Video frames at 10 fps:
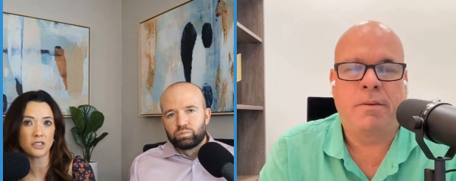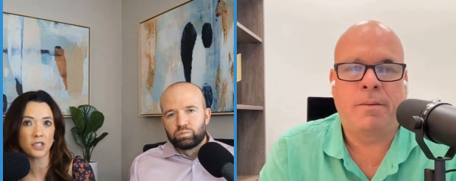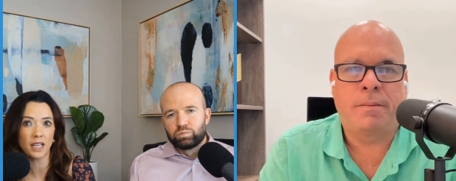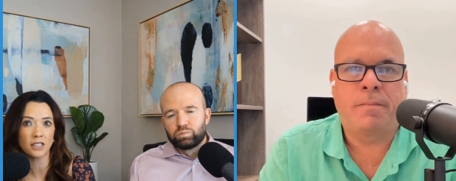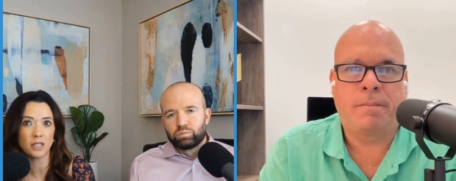
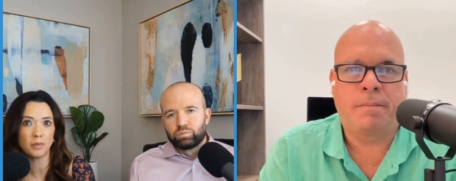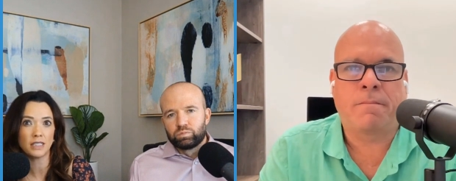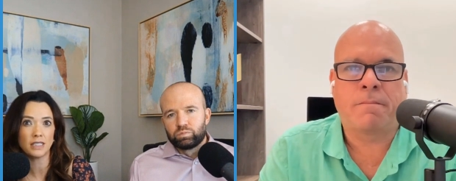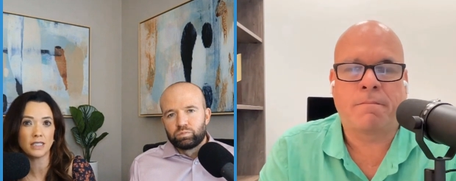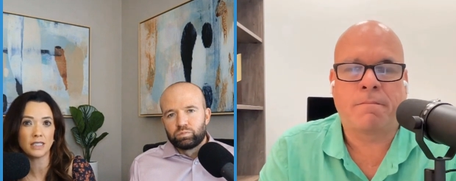Speaker 1: chat
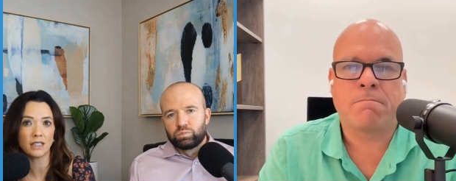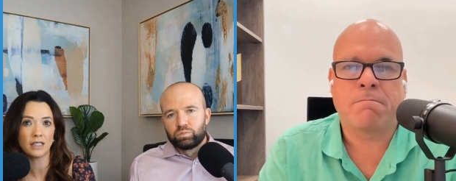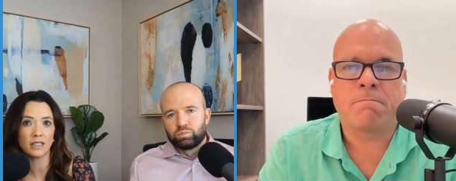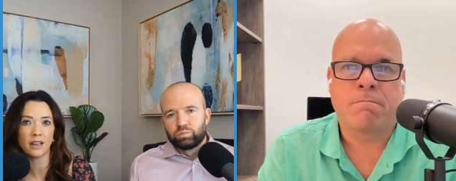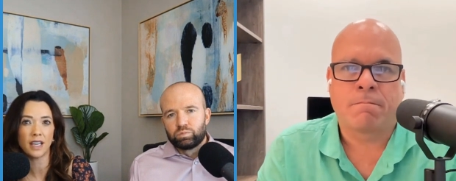gpt in
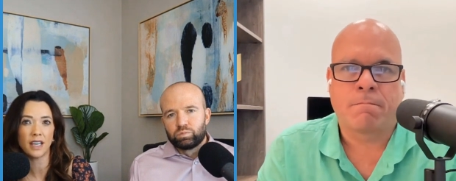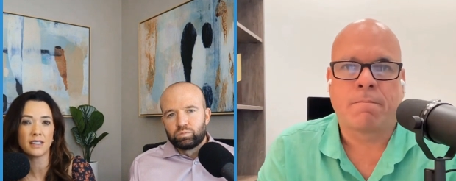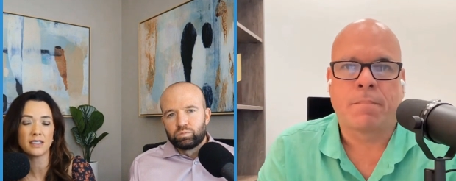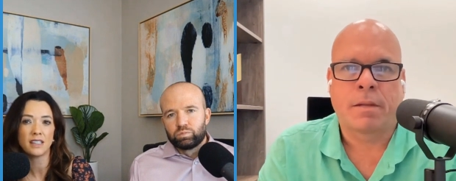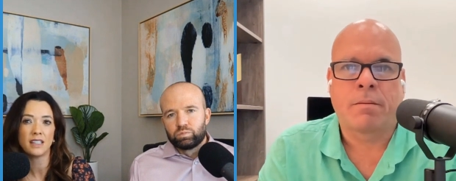those
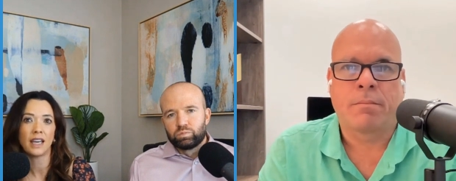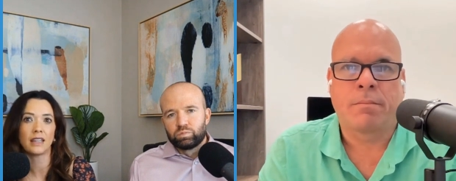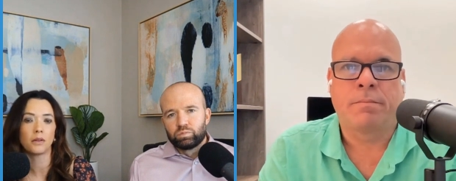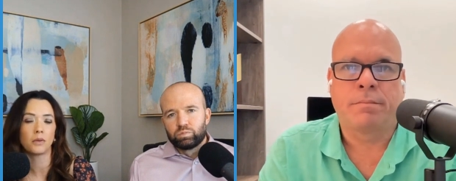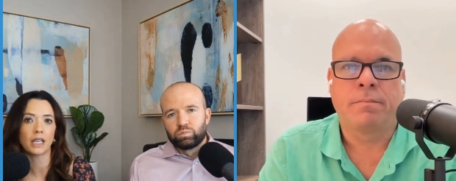areas
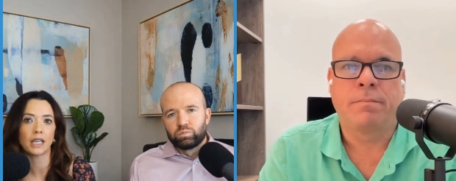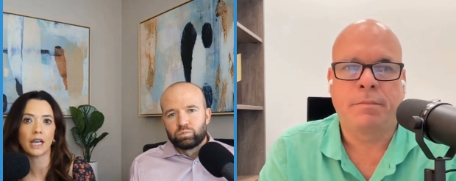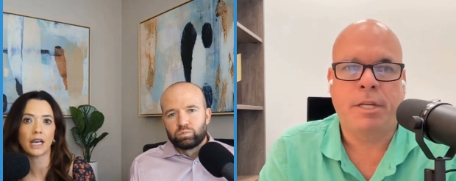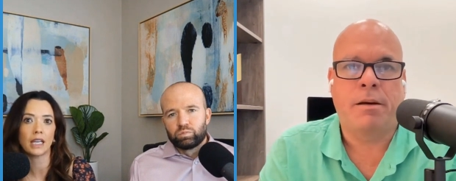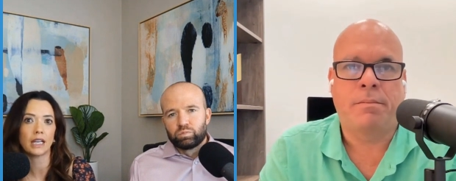and then we can
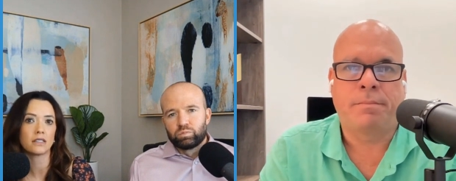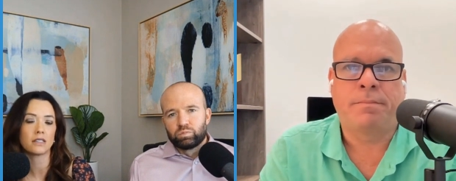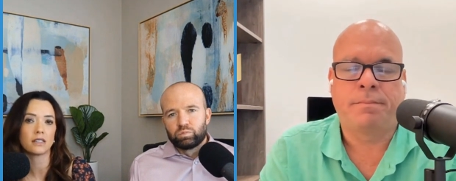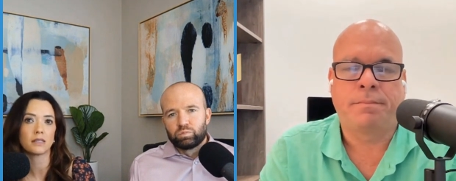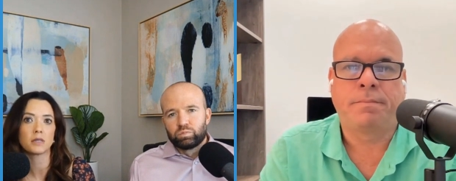kind of yeah. get
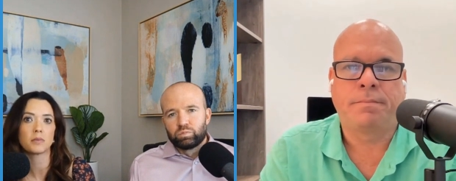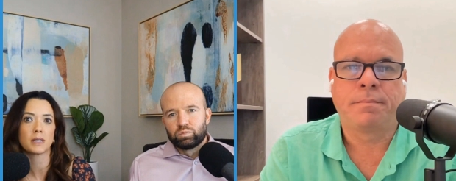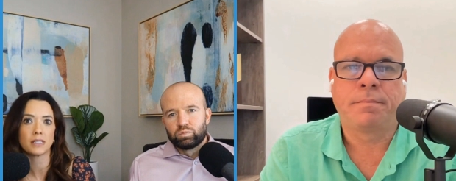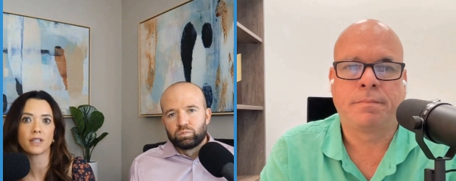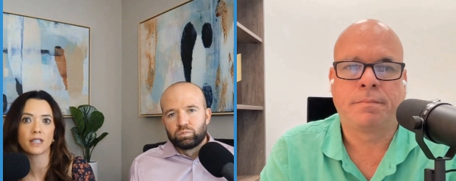into some
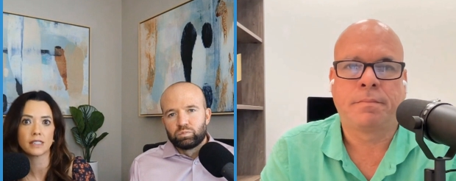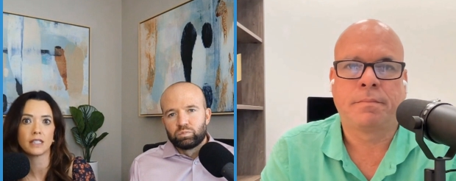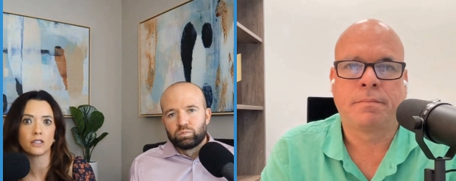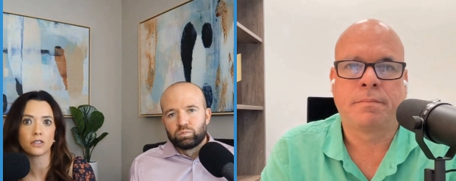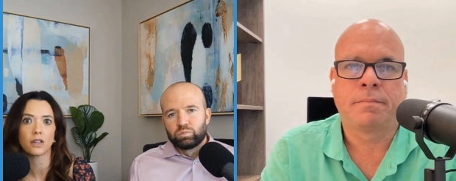specifics
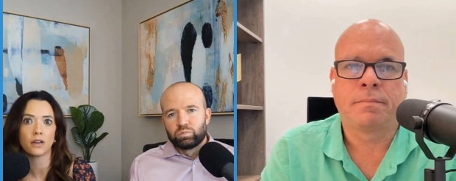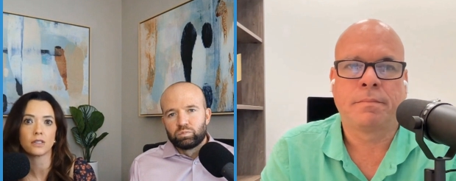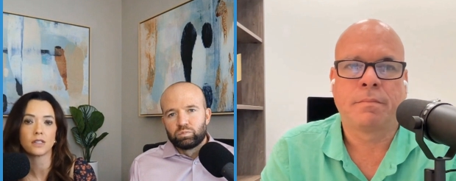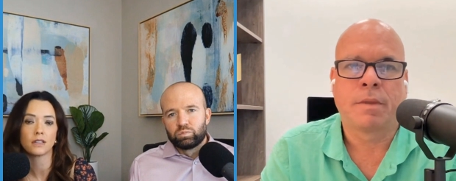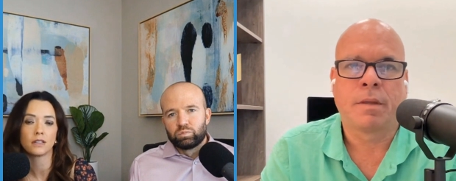in each of
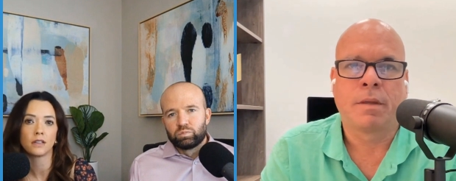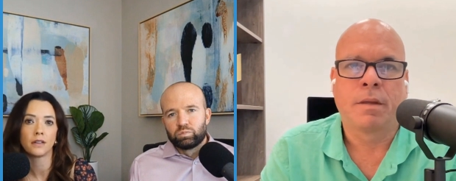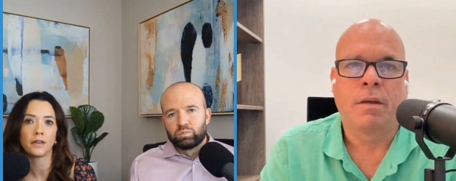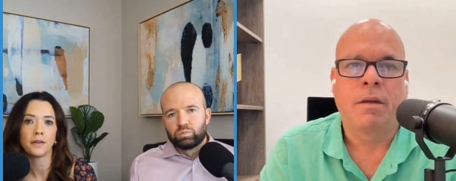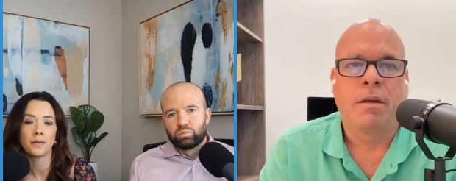those
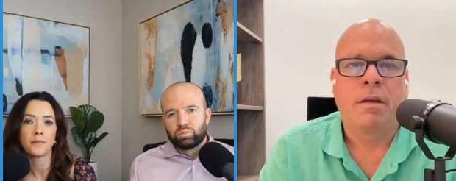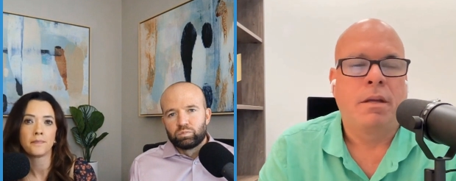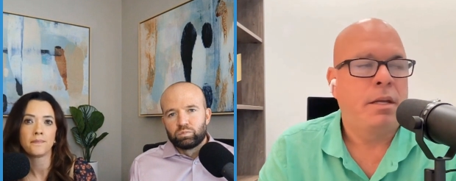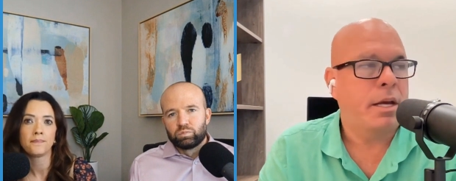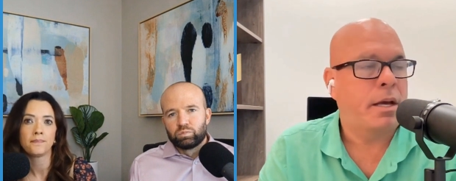
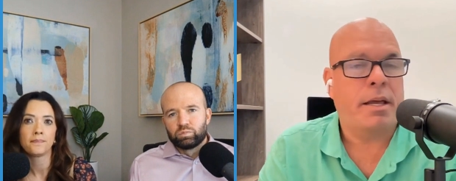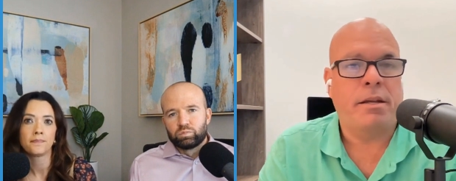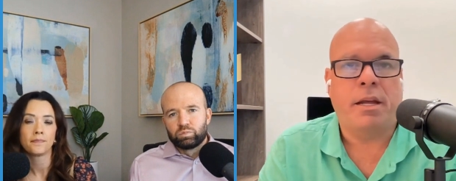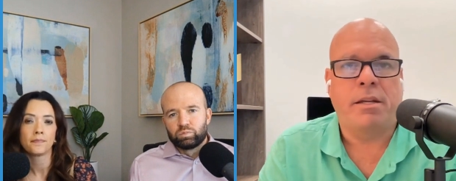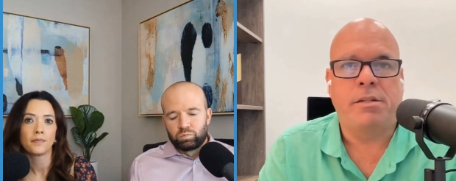
Speaker 2: yeah,
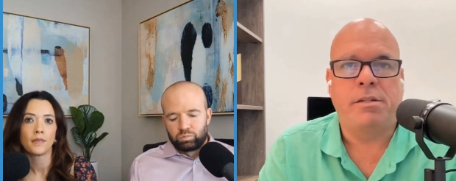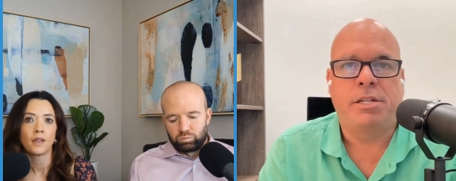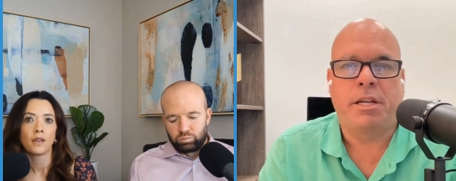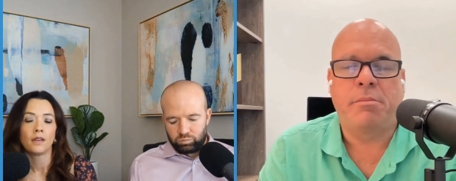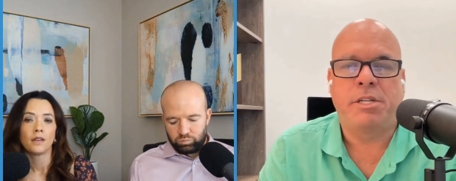and and
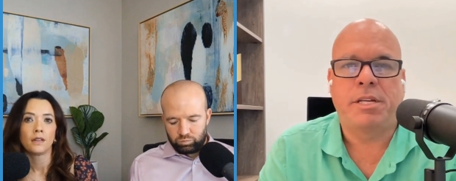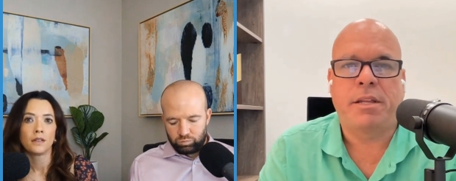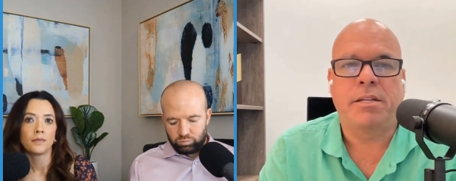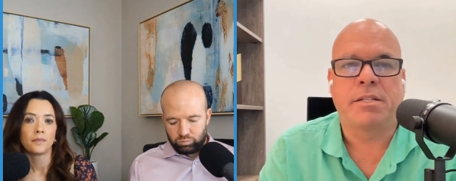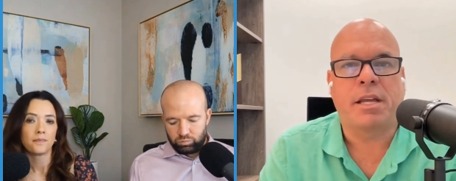Jen, let me say
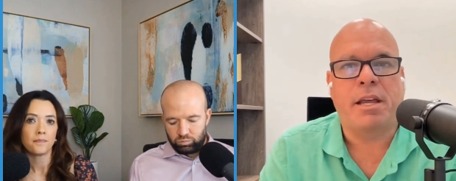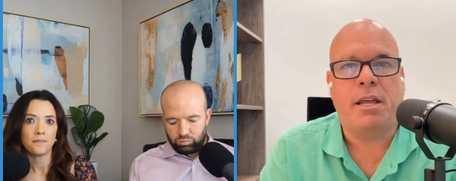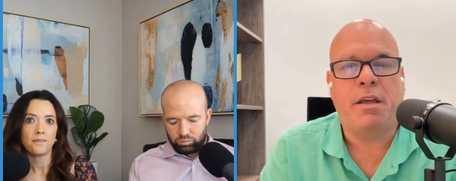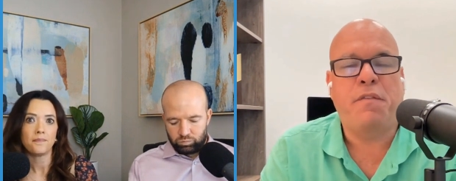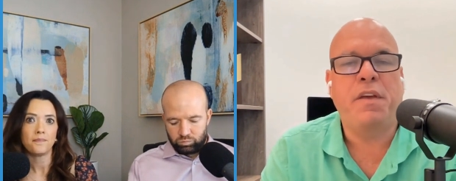this:
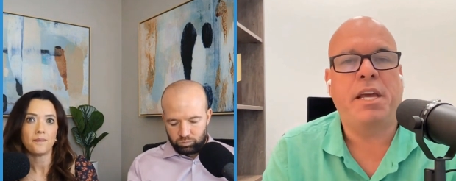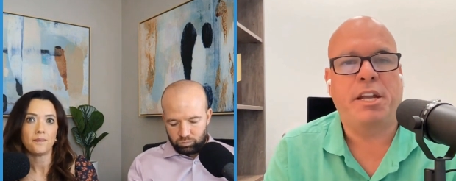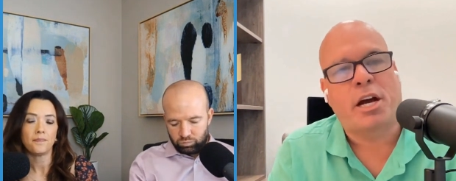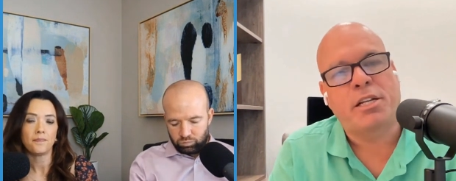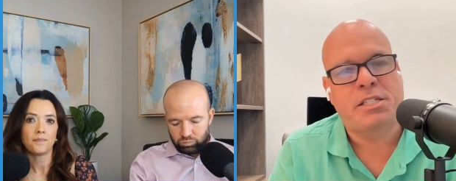if he had
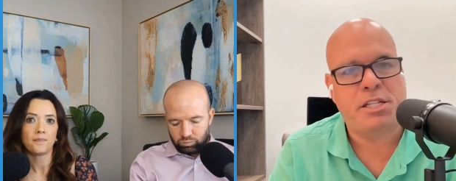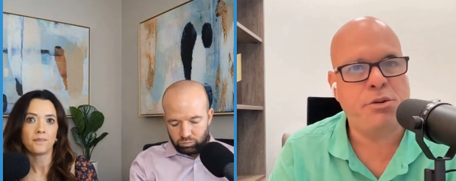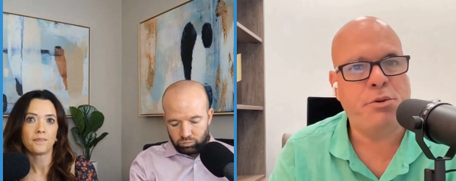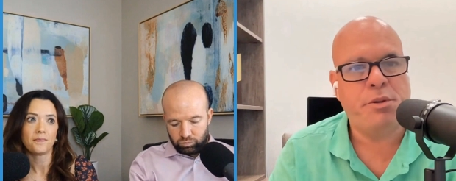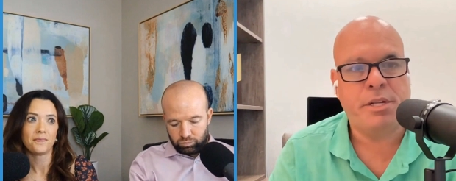not seen
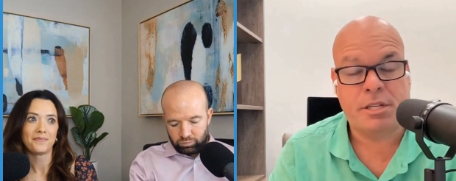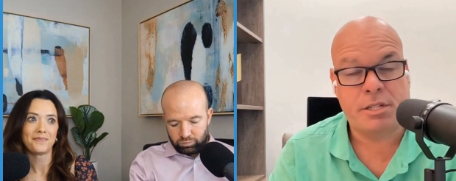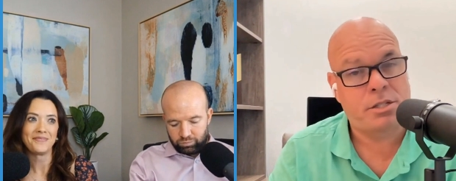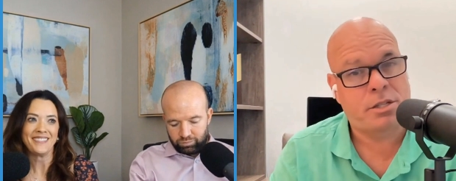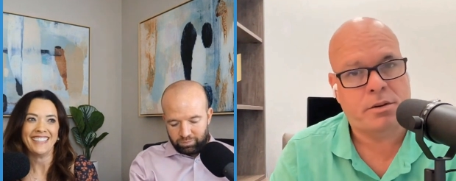you do this,
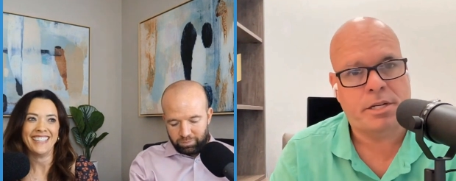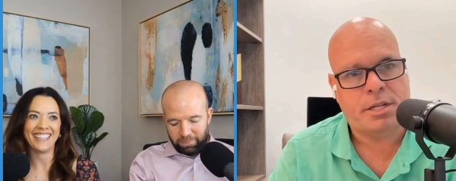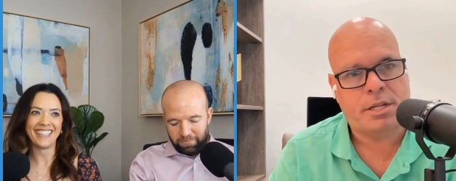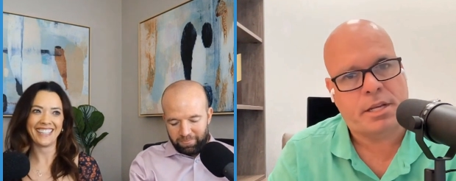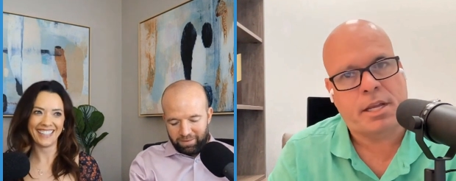this is the
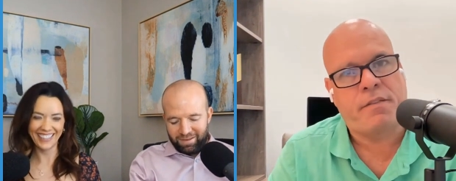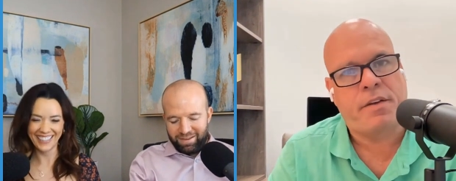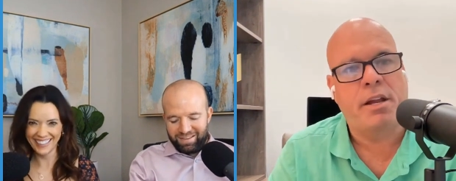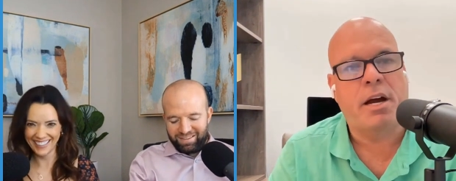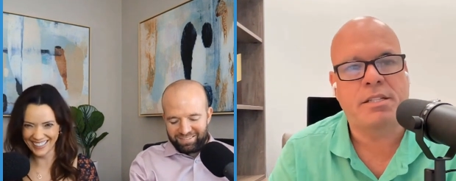crazy thing. If he
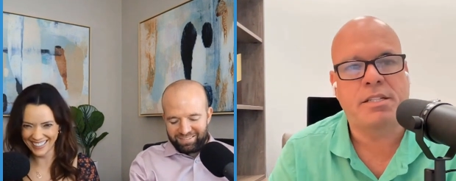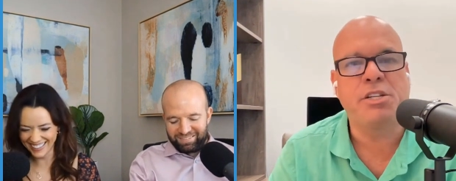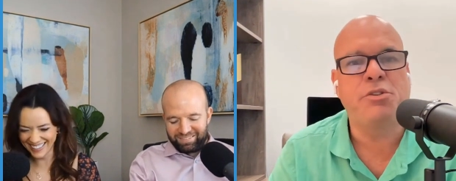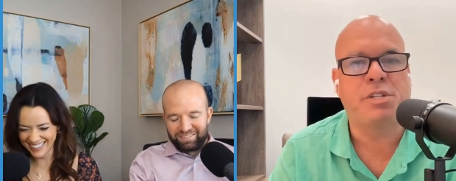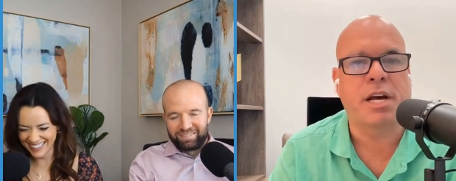had not
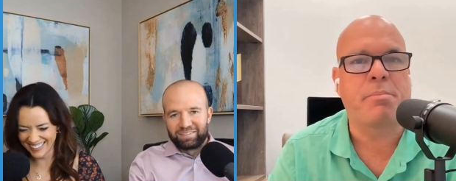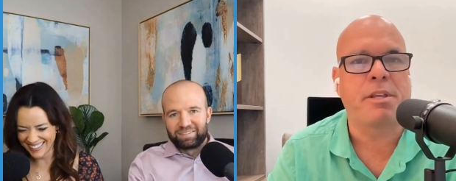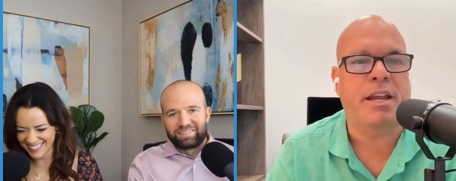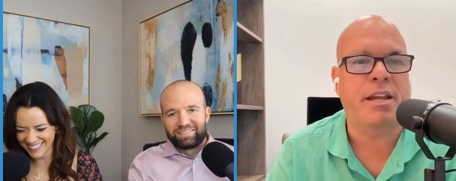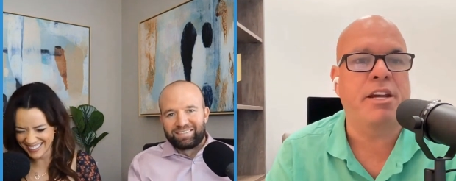seen you
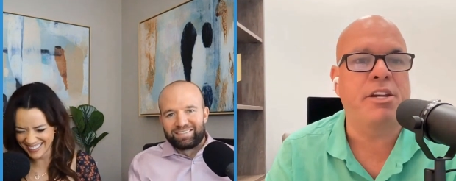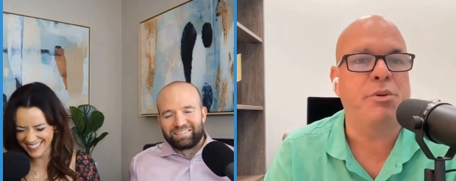typing that in and you